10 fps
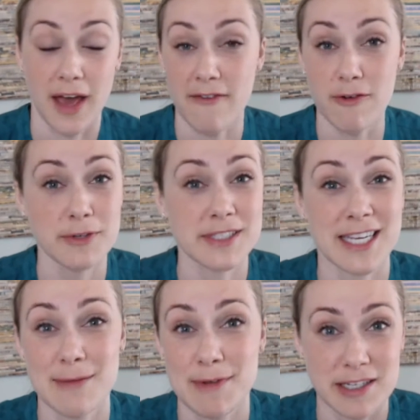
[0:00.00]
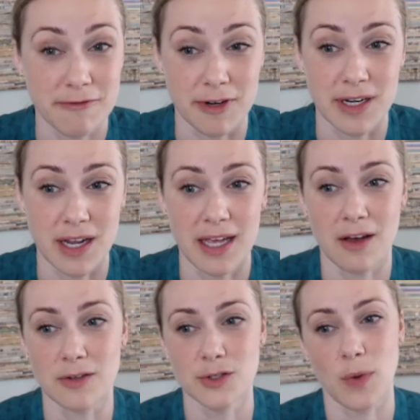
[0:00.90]
Everyone's going to be different. I
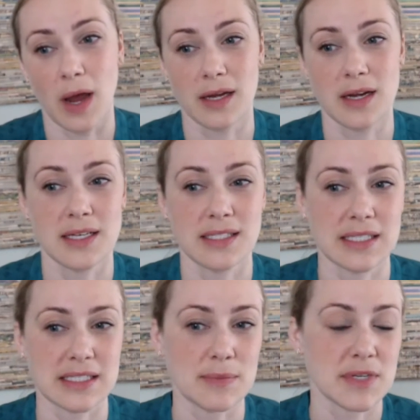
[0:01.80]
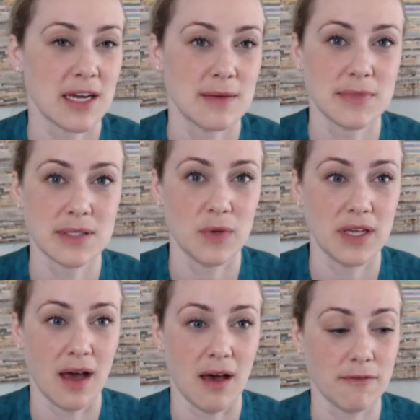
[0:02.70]
also recognize sometimes we
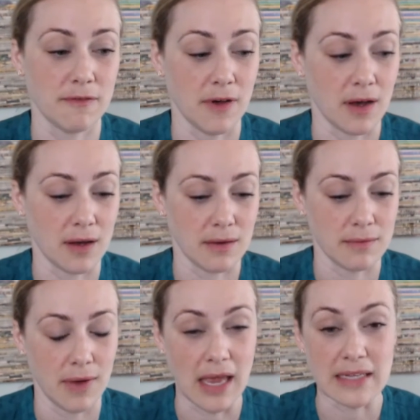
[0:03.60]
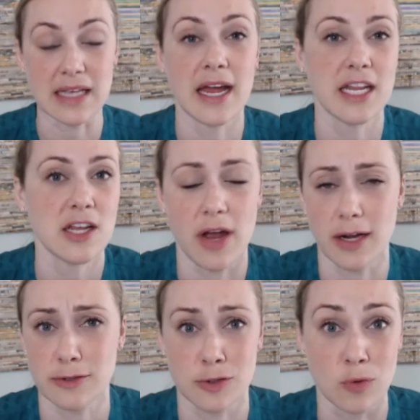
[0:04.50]
have uh, anxiety or
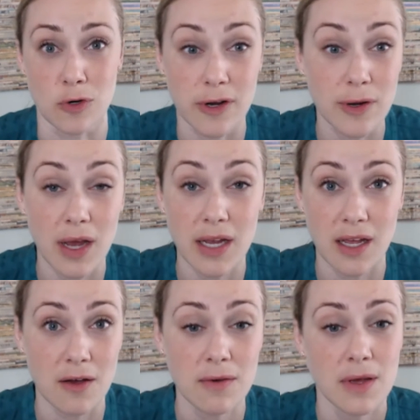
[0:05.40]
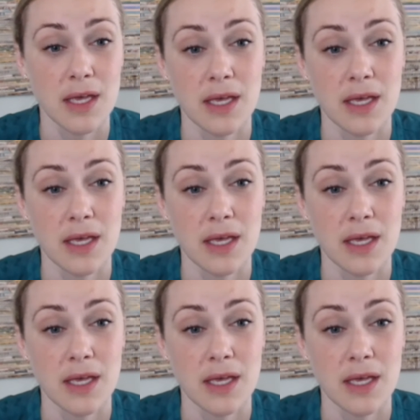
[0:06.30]
extra worry right now.